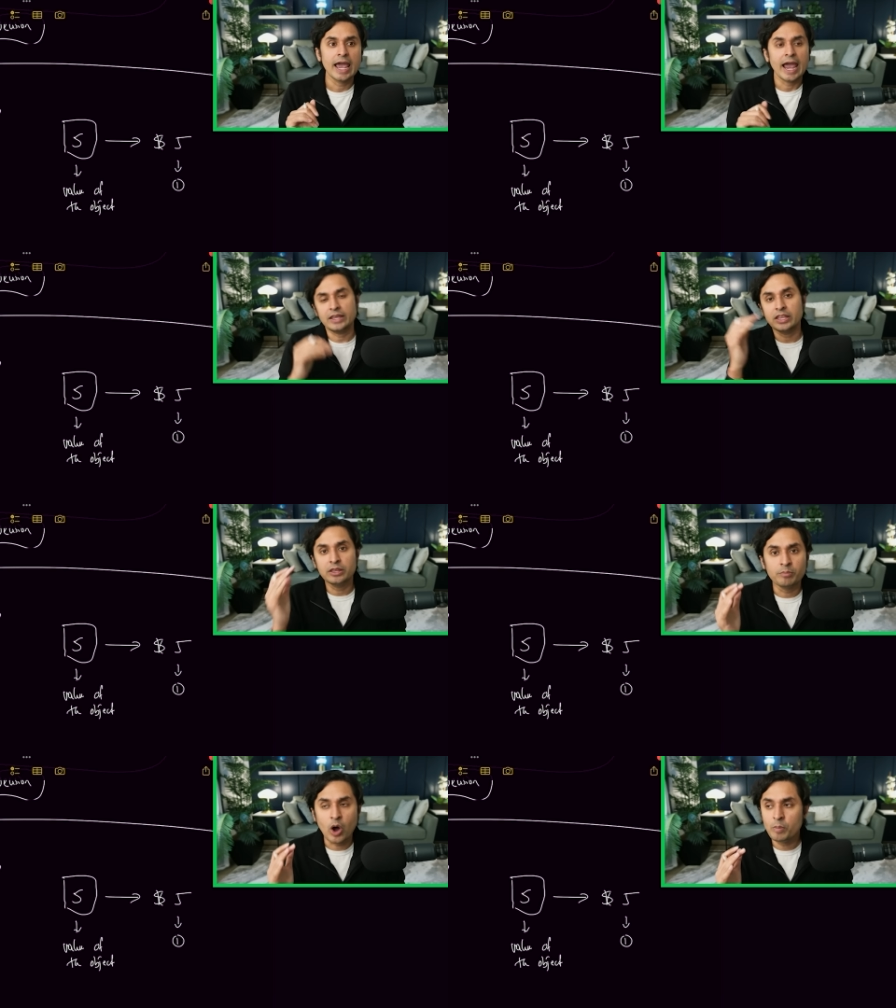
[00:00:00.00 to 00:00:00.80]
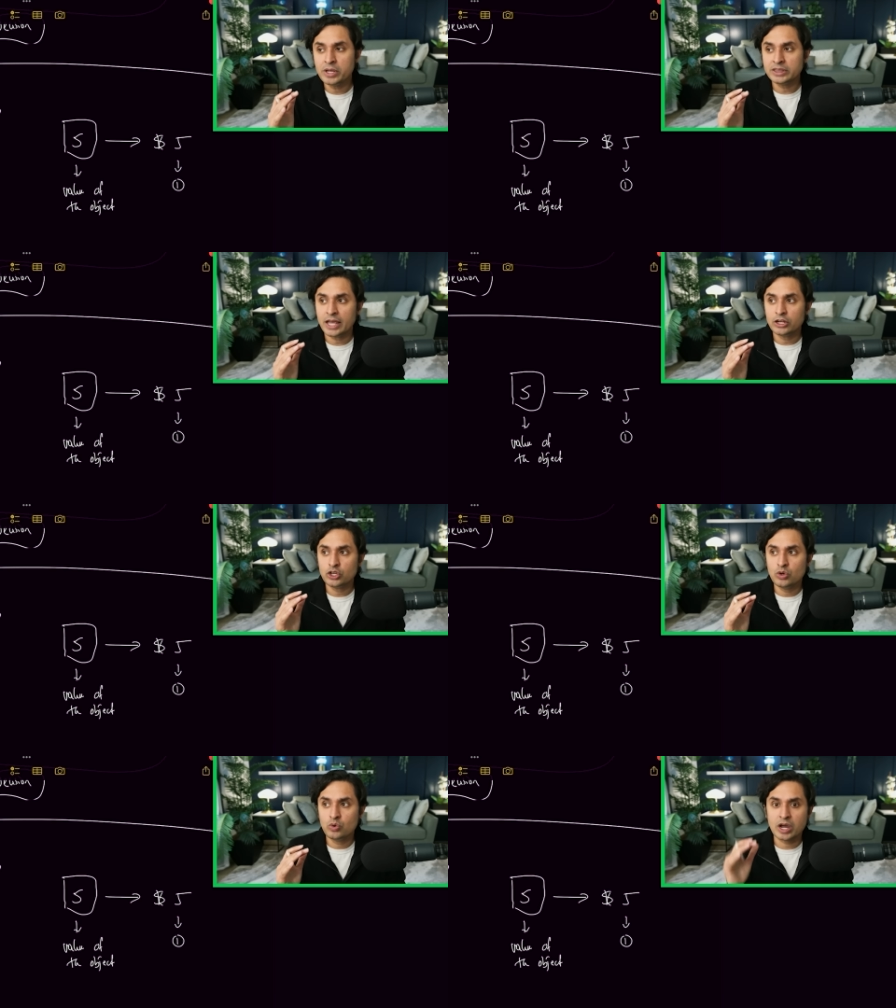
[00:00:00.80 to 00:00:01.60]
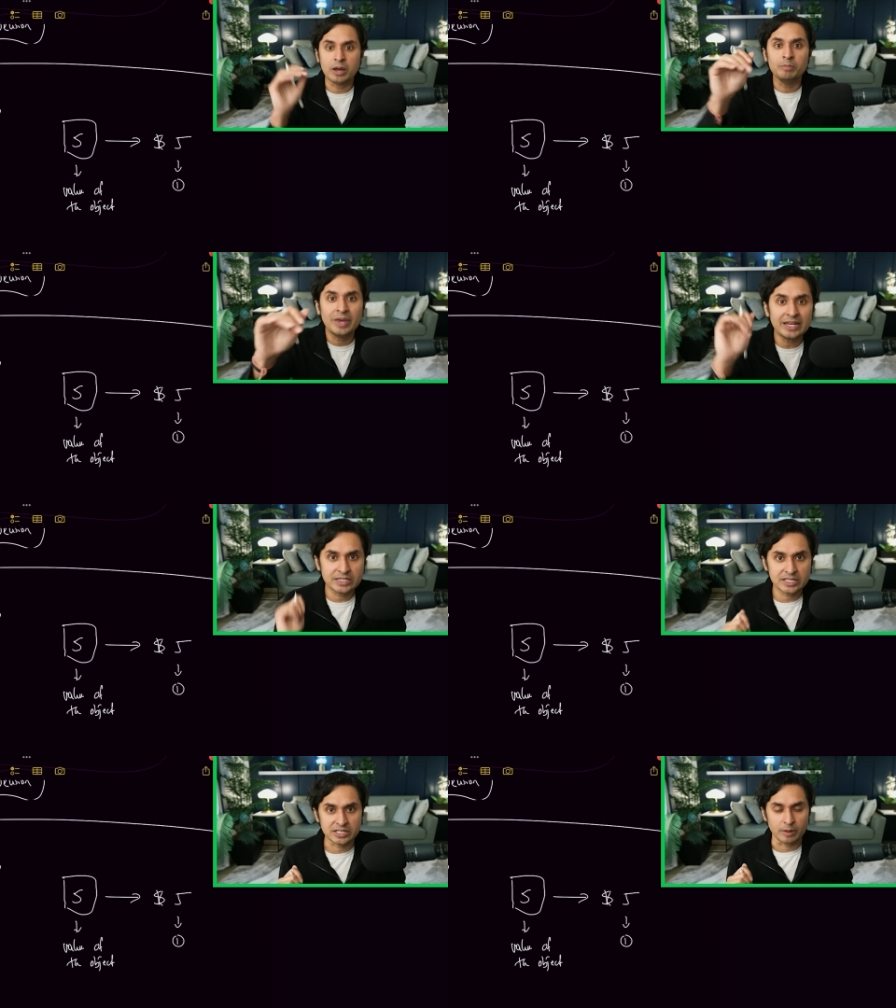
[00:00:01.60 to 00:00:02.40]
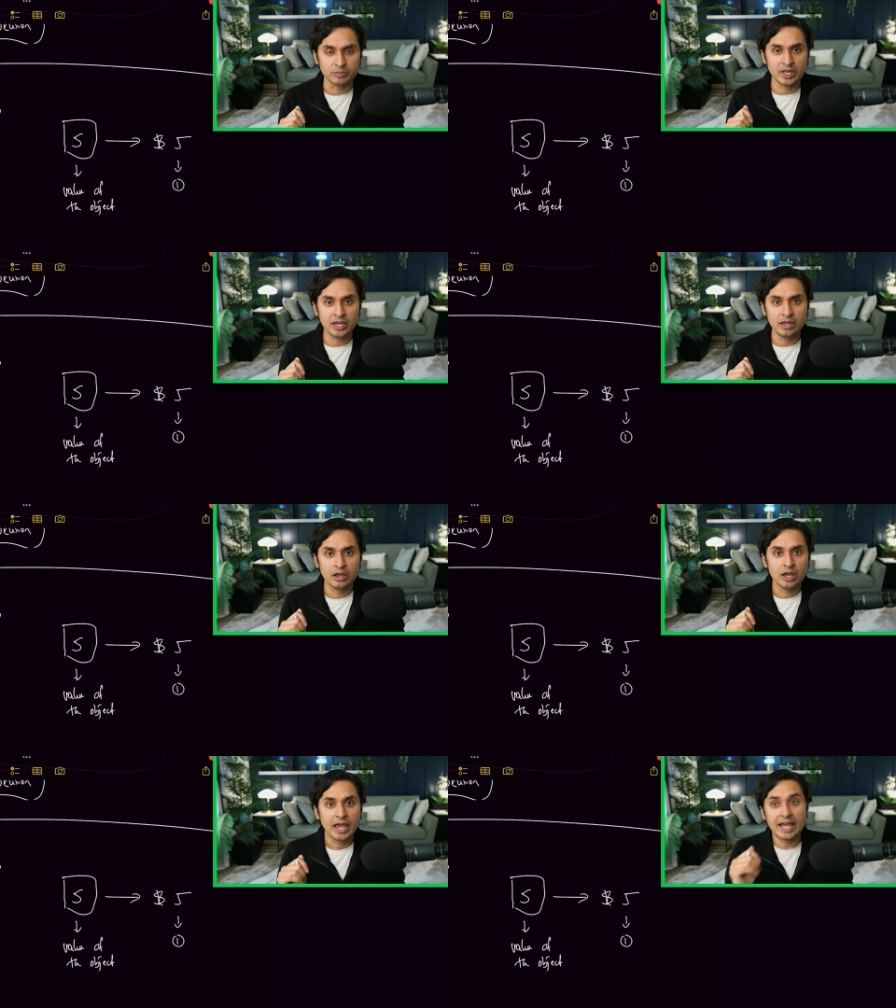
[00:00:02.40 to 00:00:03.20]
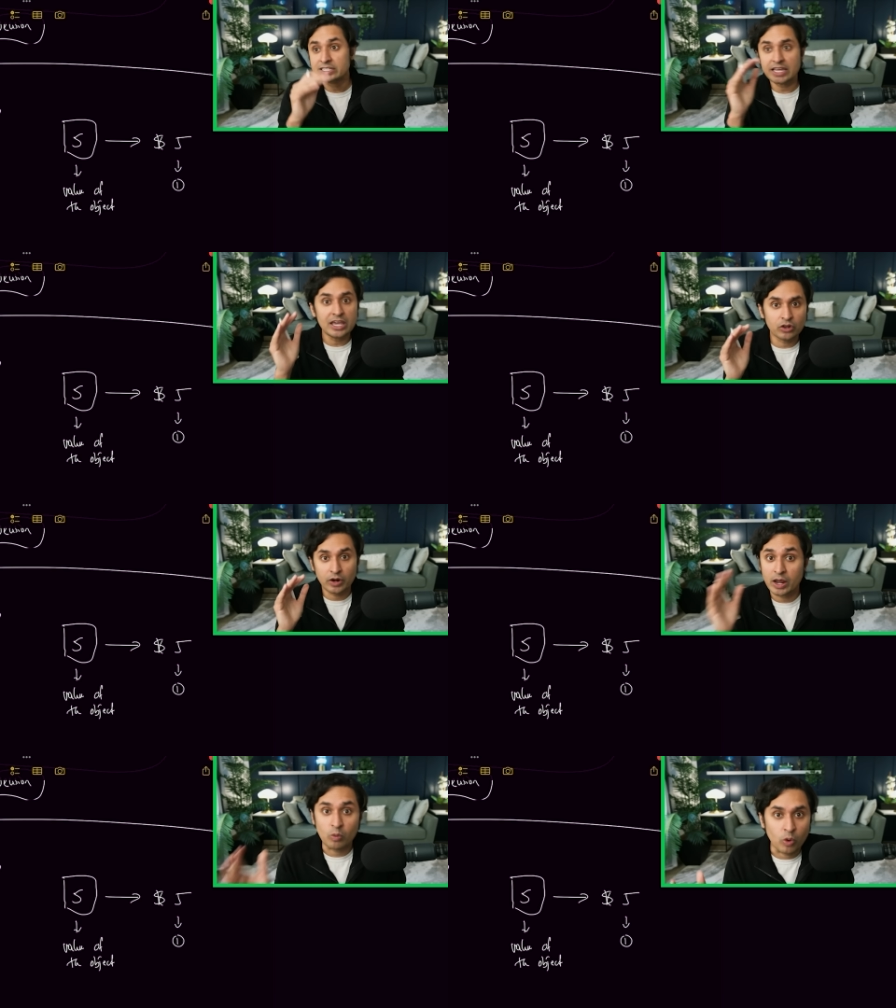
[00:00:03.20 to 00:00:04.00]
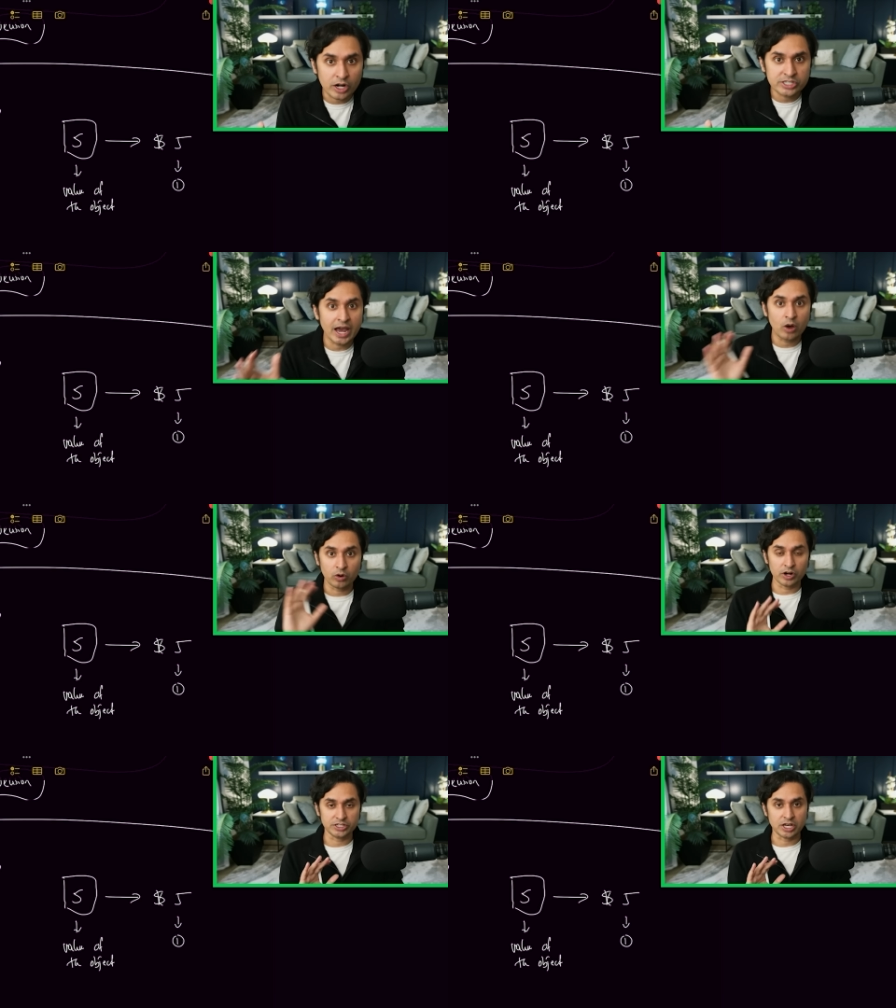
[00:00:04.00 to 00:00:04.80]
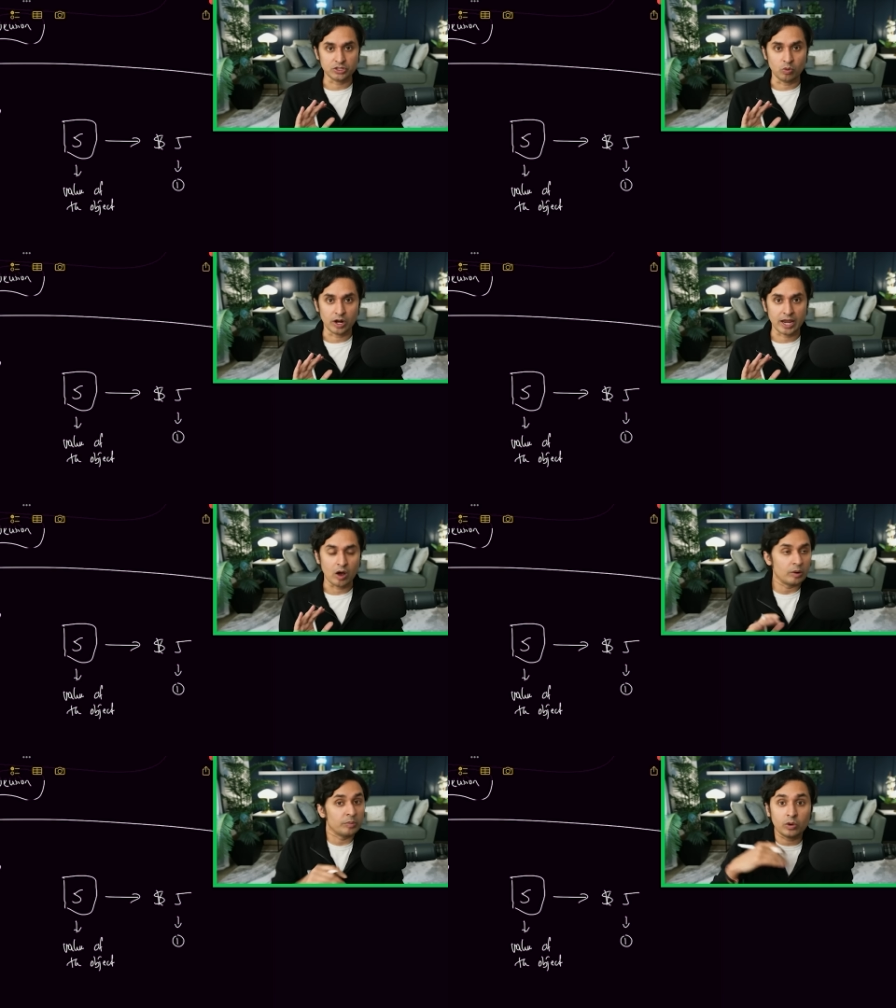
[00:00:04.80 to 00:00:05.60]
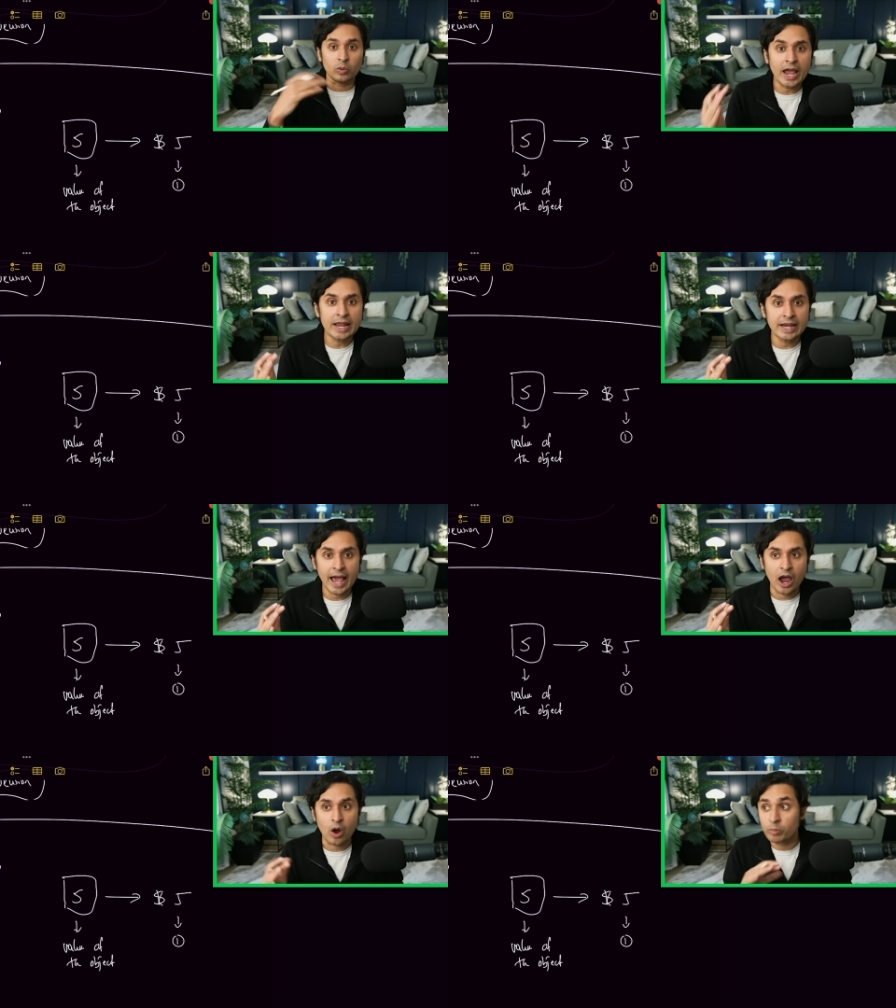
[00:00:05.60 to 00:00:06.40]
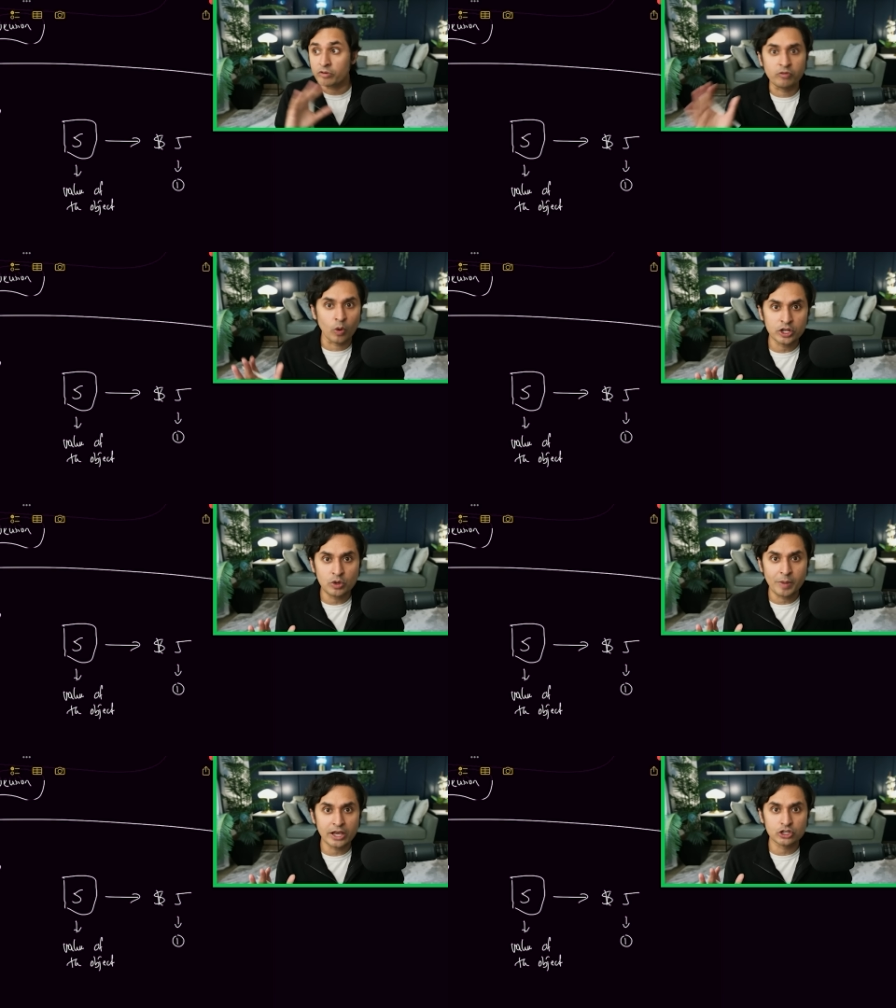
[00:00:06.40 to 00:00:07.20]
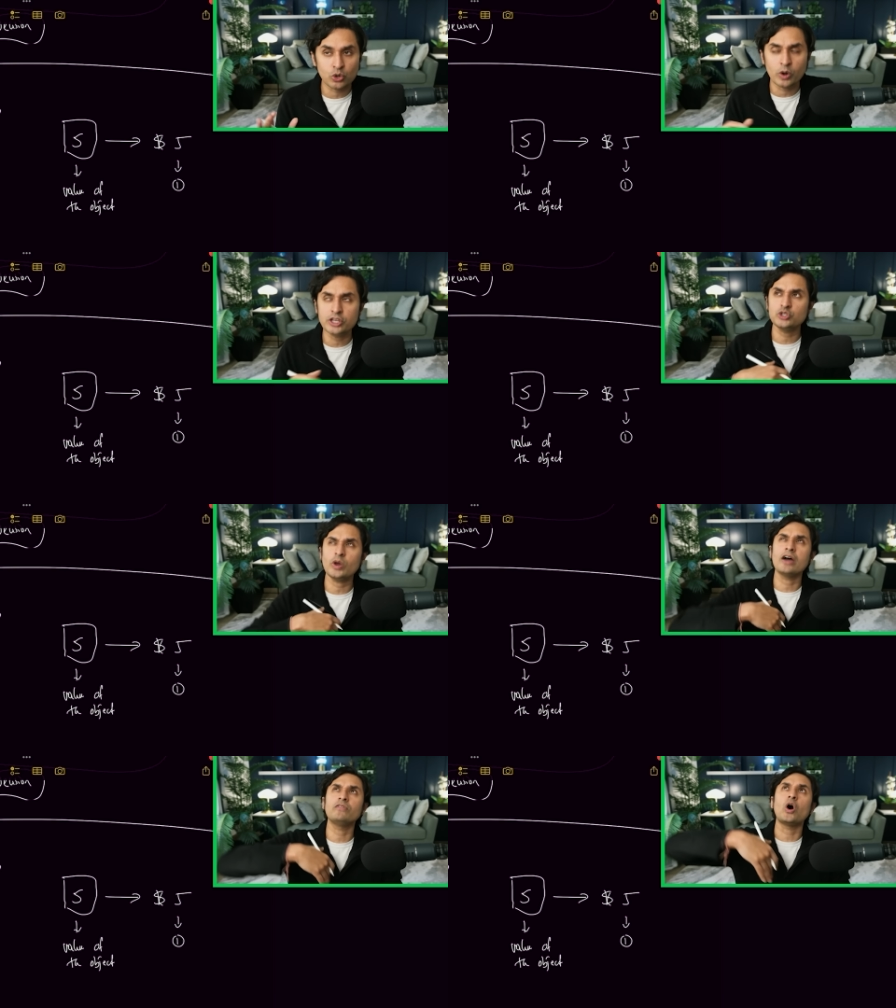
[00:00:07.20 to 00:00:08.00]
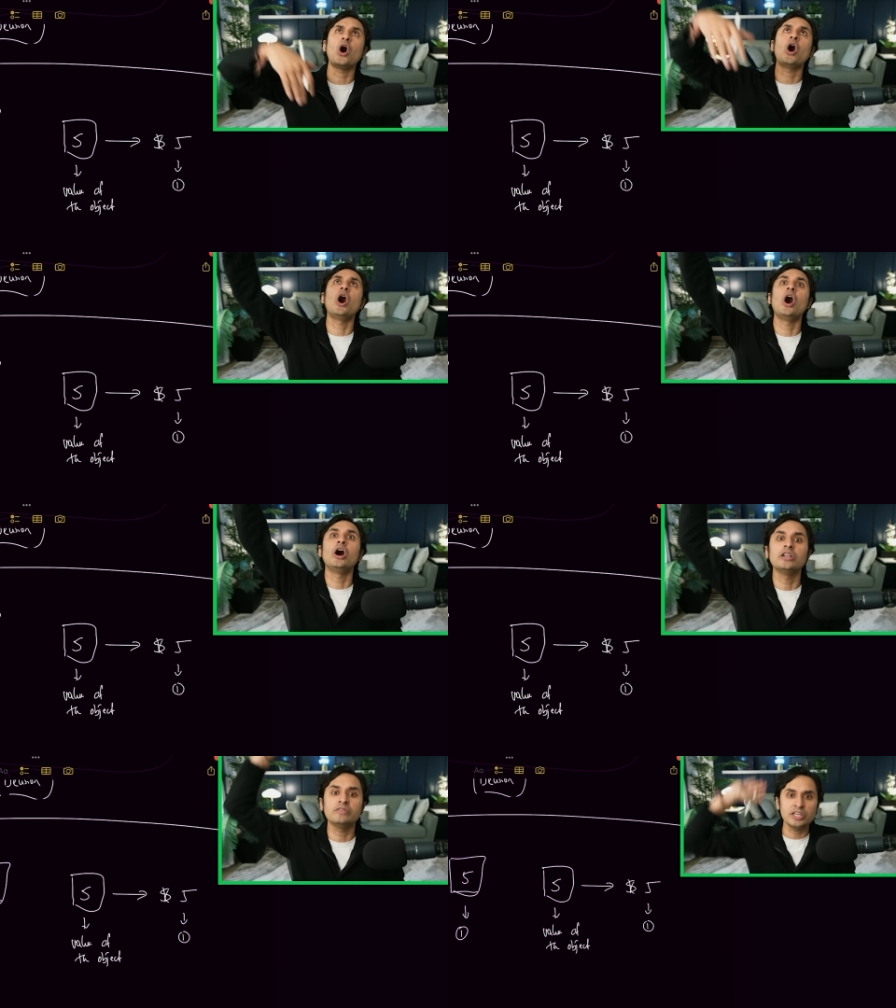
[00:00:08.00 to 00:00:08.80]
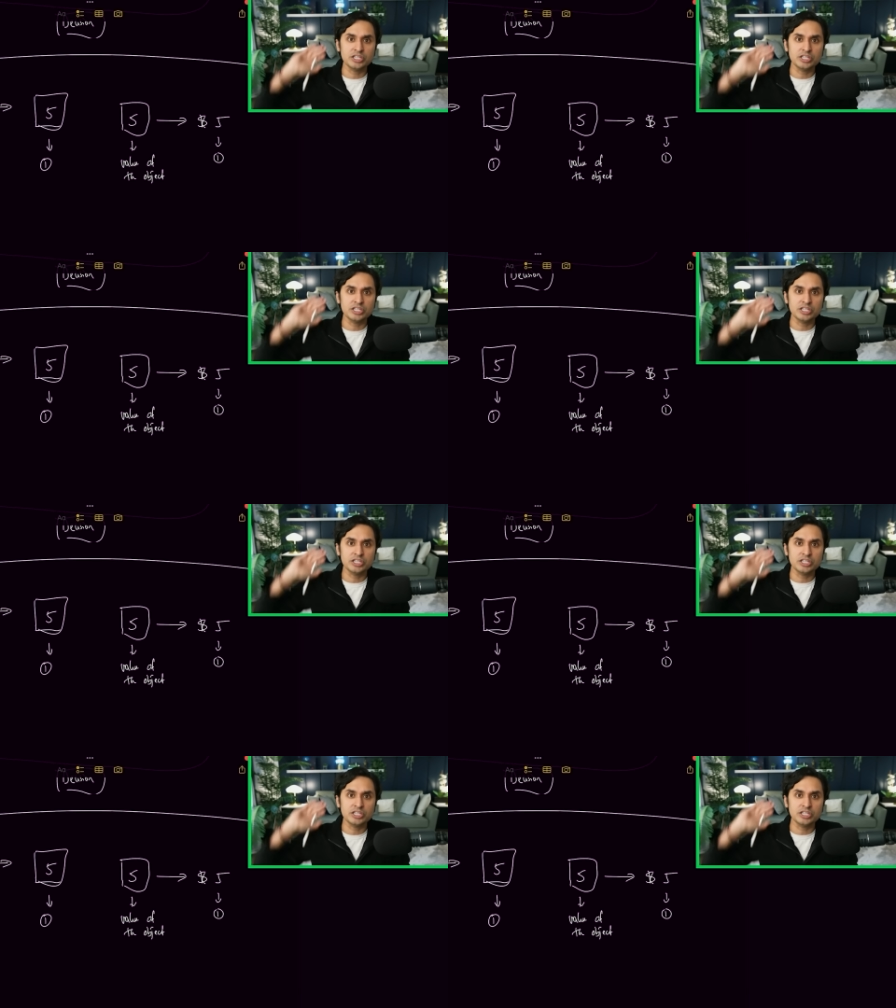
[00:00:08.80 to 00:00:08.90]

And then the moment that you commit to something, it's either it works out or it doesn't work out. But right now, before you make a choice, you have all of these